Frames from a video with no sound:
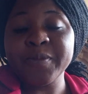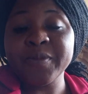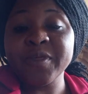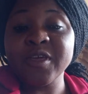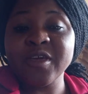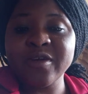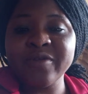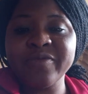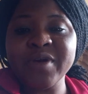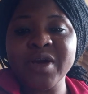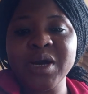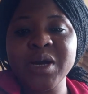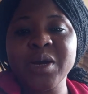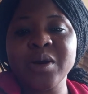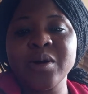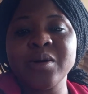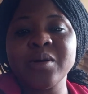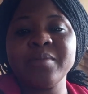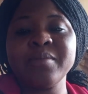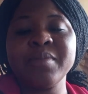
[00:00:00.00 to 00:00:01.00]
give your
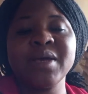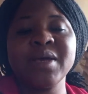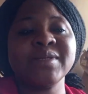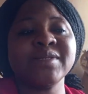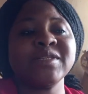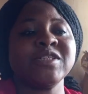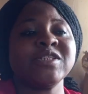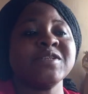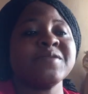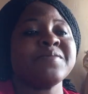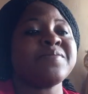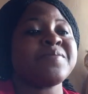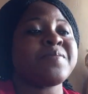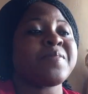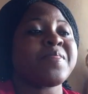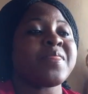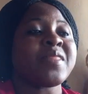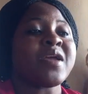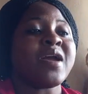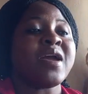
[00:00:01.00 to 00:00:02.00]
comments.
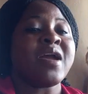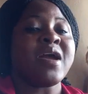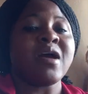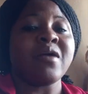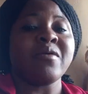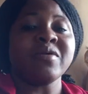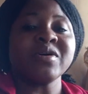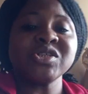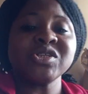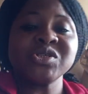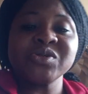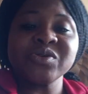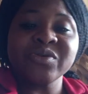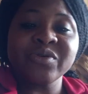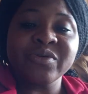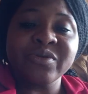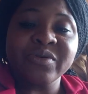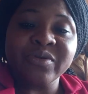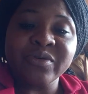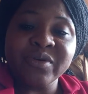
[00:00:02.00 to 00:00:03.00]
I want
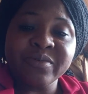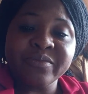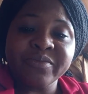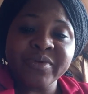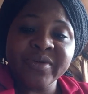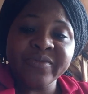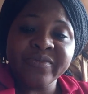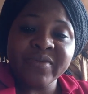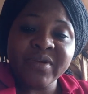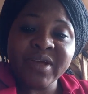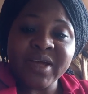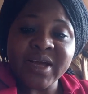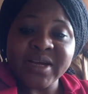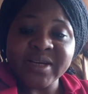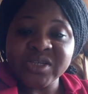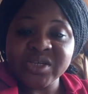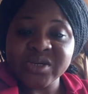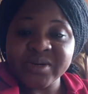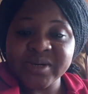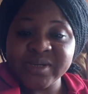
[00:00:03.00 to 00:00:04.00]
to briefly
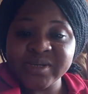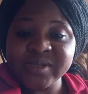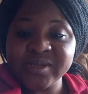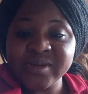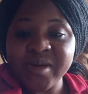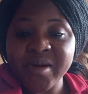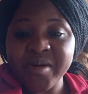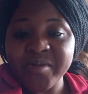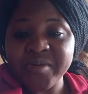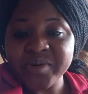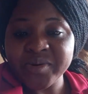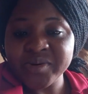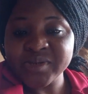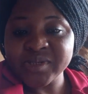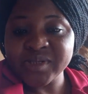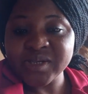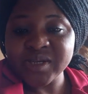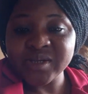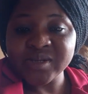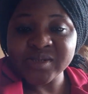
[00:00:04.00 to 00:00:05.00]
address
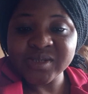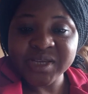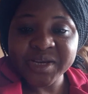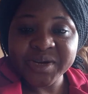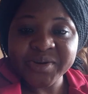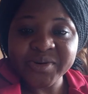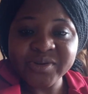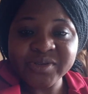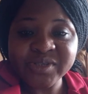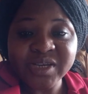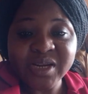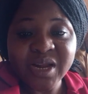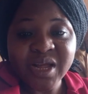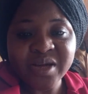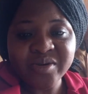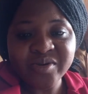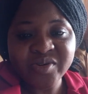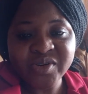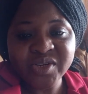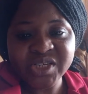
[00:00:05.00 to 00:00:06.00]
errors in second
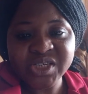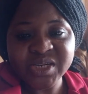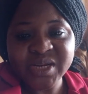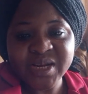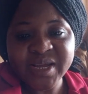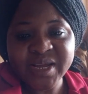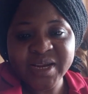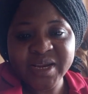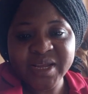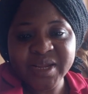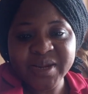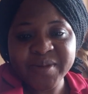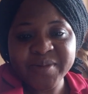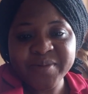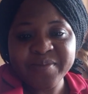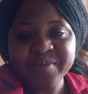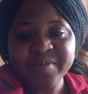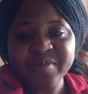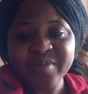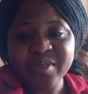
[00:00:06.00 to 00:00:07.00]
language
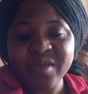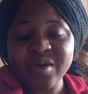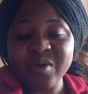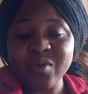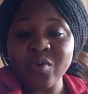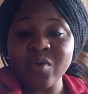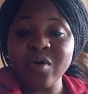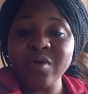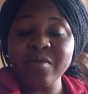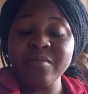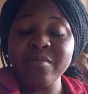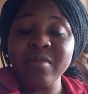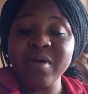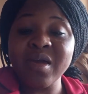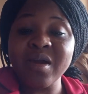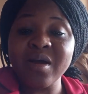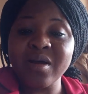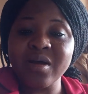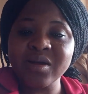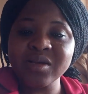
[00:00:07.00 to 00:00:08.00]
learning. One
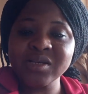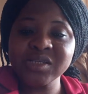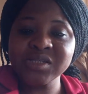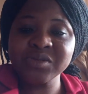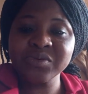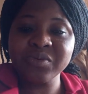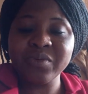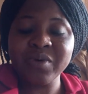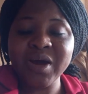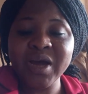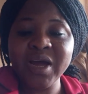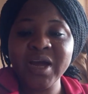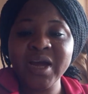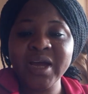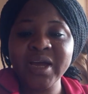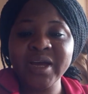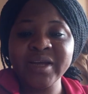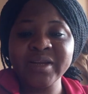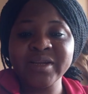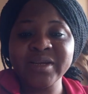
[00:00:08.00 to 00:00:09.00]
may ask,
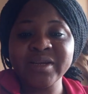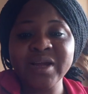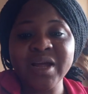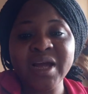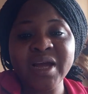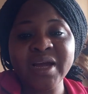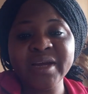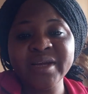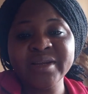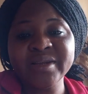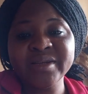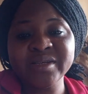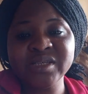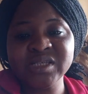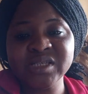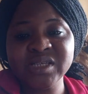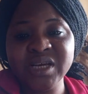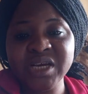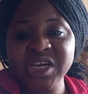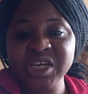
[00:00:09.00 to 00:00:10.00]
why did I
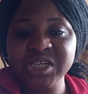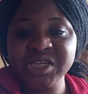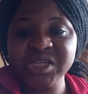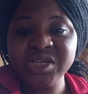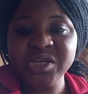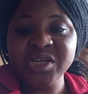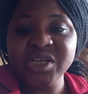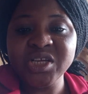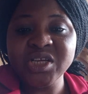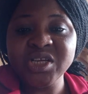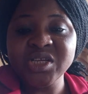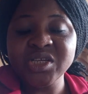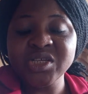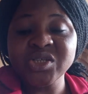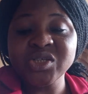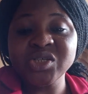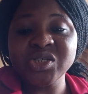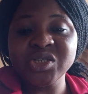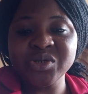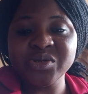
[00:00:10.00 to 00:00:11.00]
decide
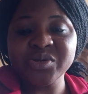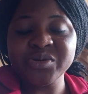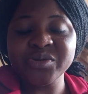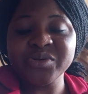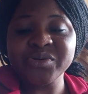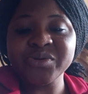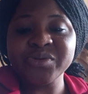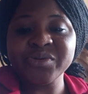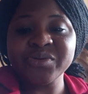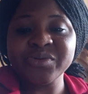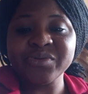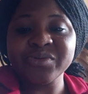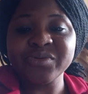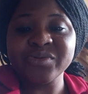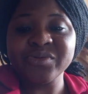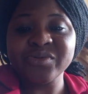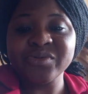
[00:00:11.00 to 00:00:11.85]
to